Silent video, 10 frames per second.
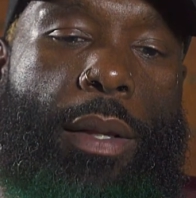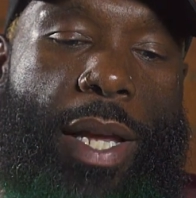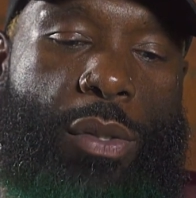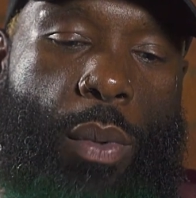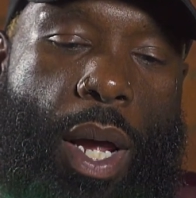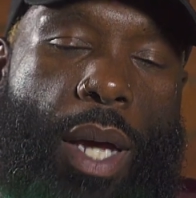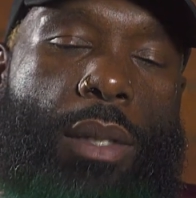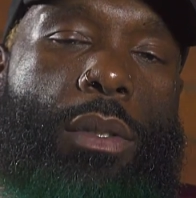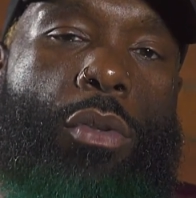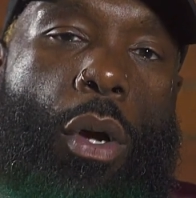that's when I,
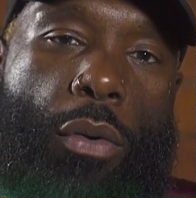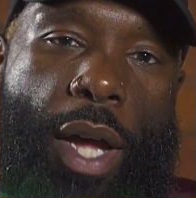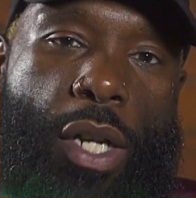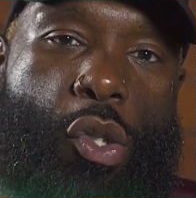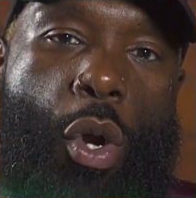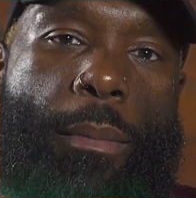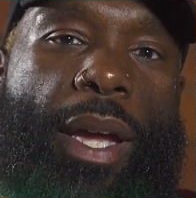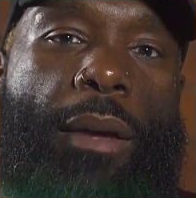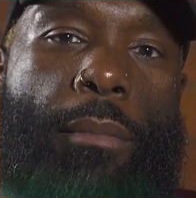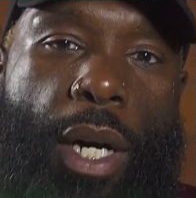kind of started
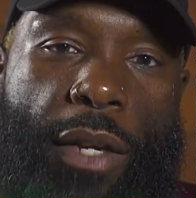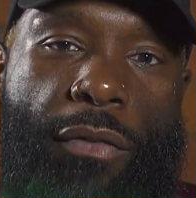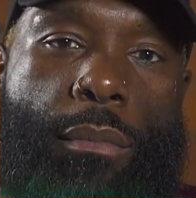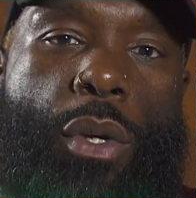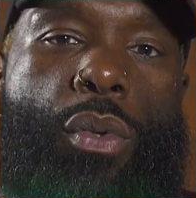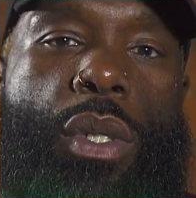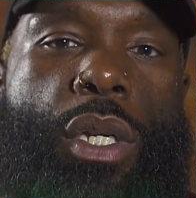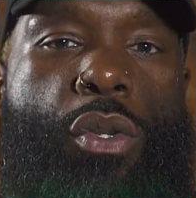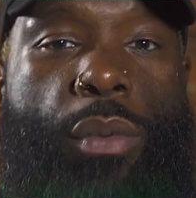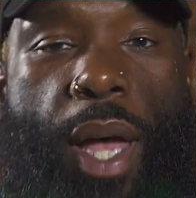making money from
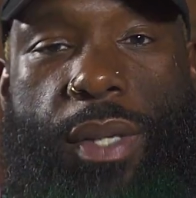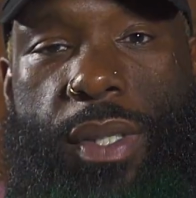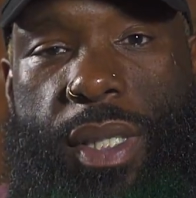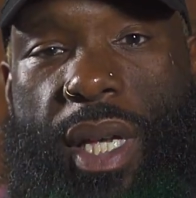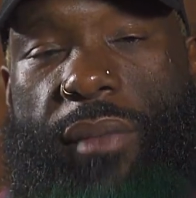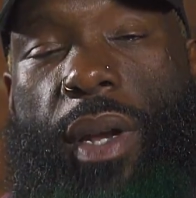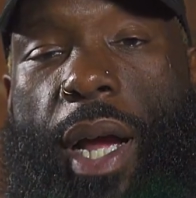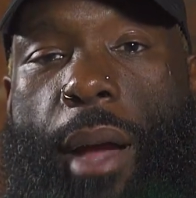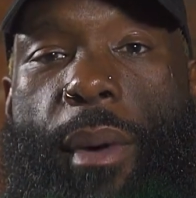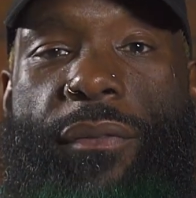music. 2007,
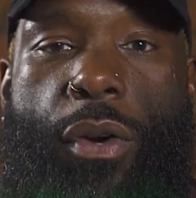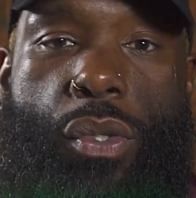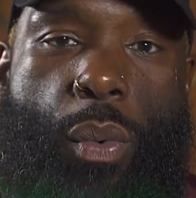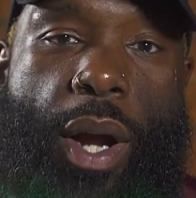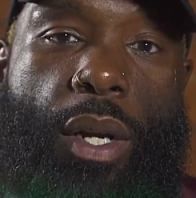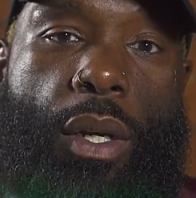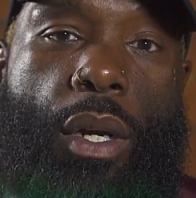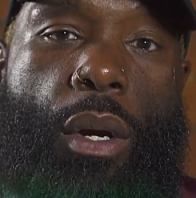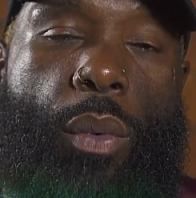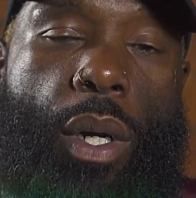I got my first record
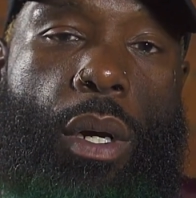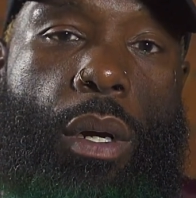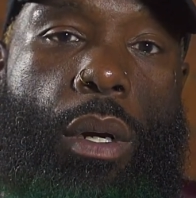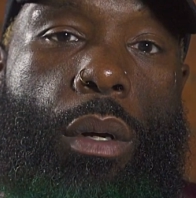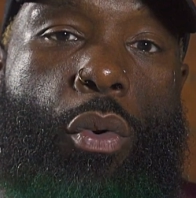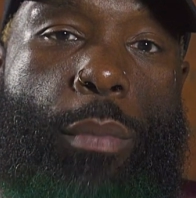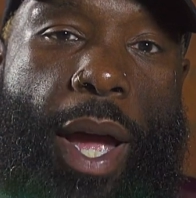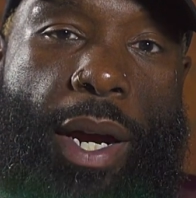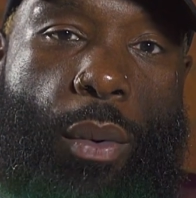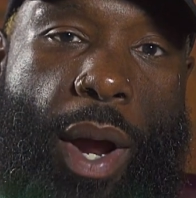deal with Who
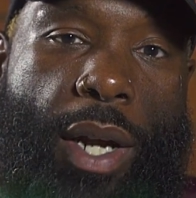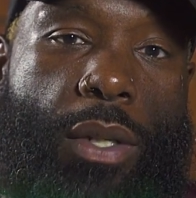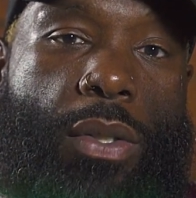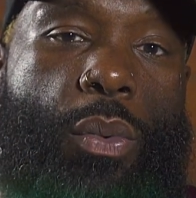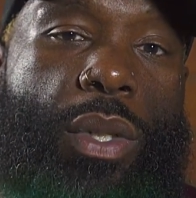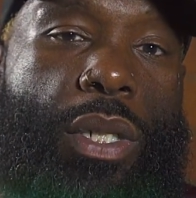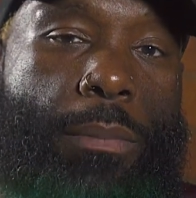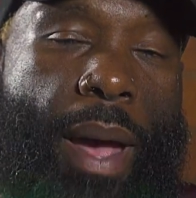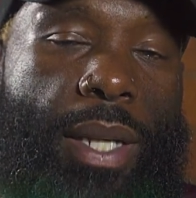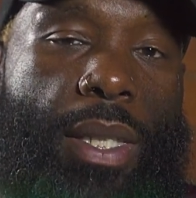Bangin' Records, which
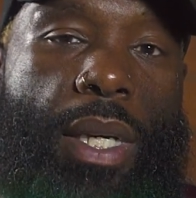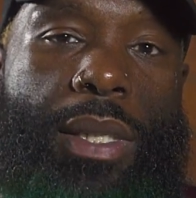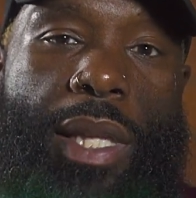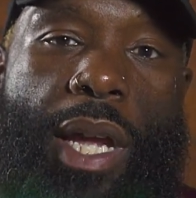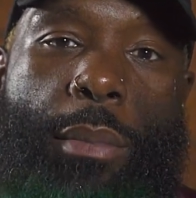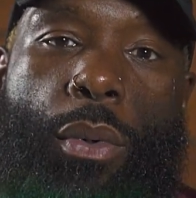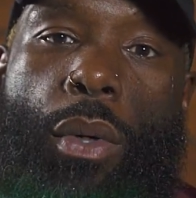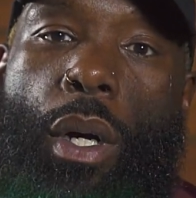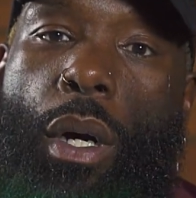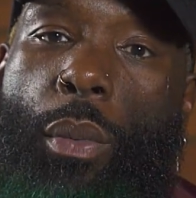is Mac 10's
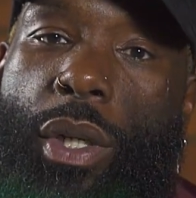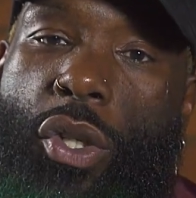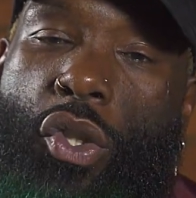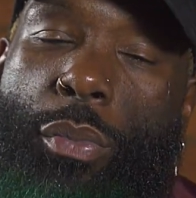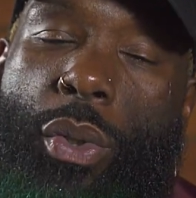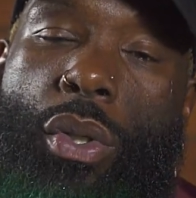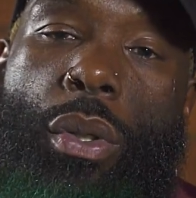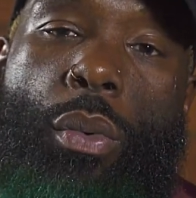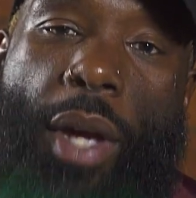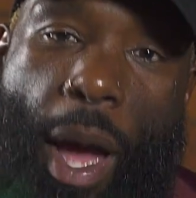label with
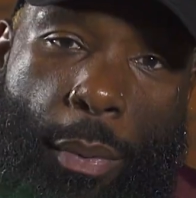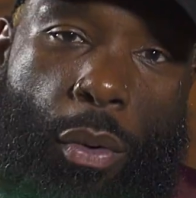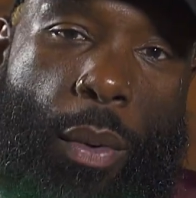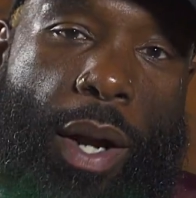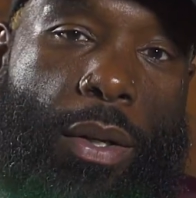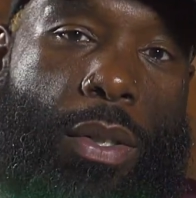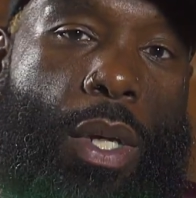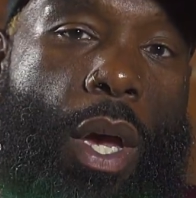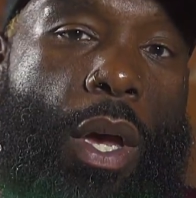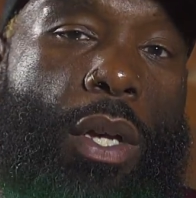distribution through Capitol Records.
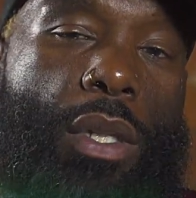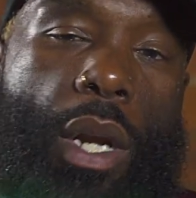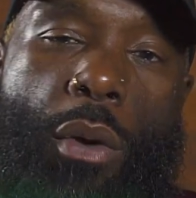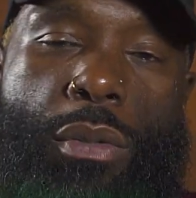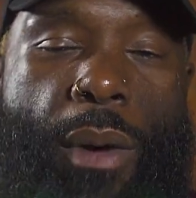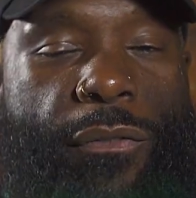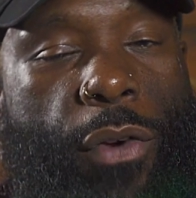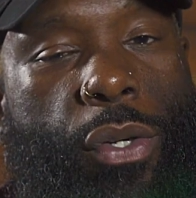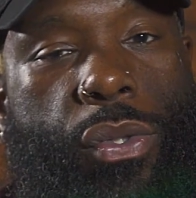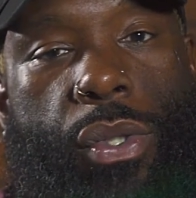So that was my
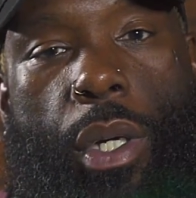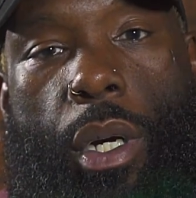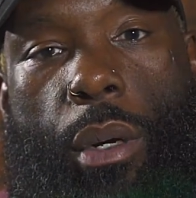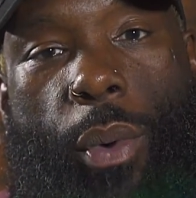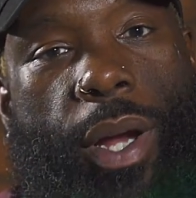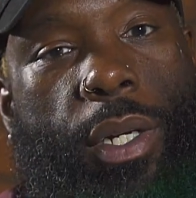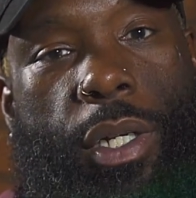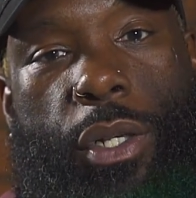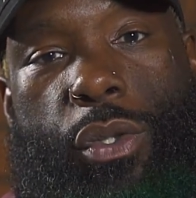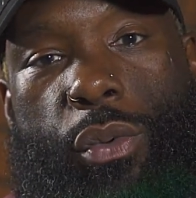first record
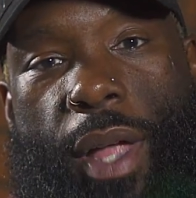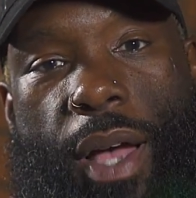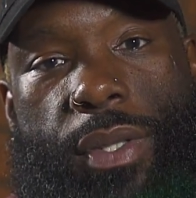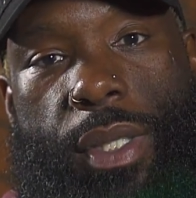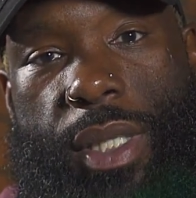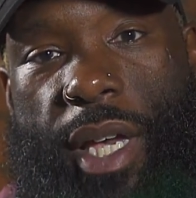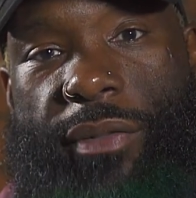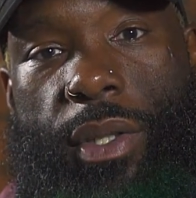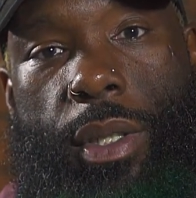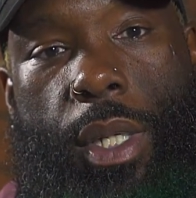deal,
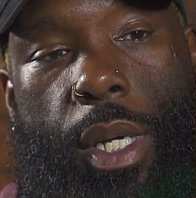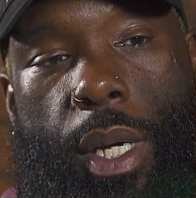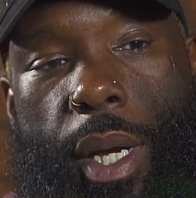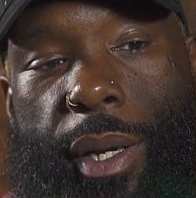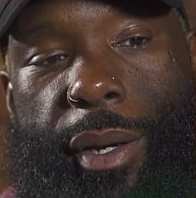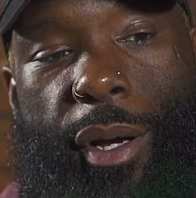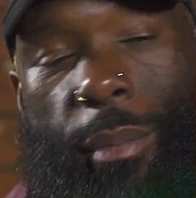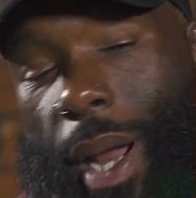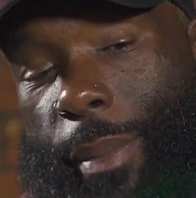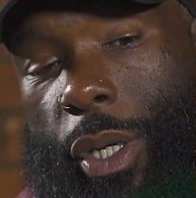2007. And
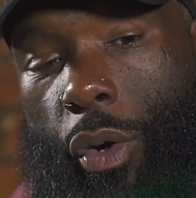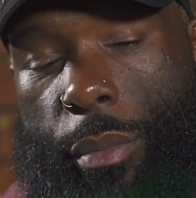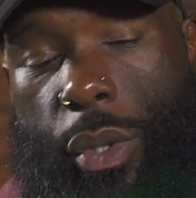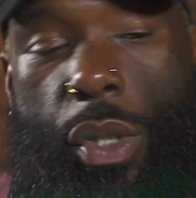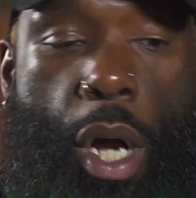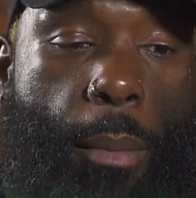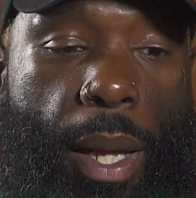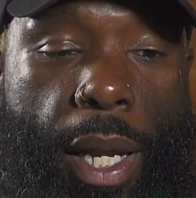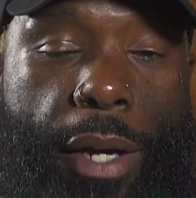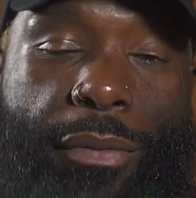but I've been doing music all
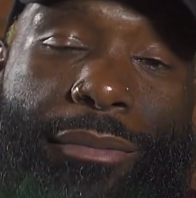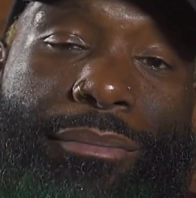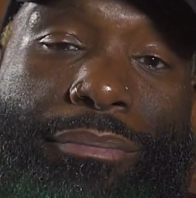my life.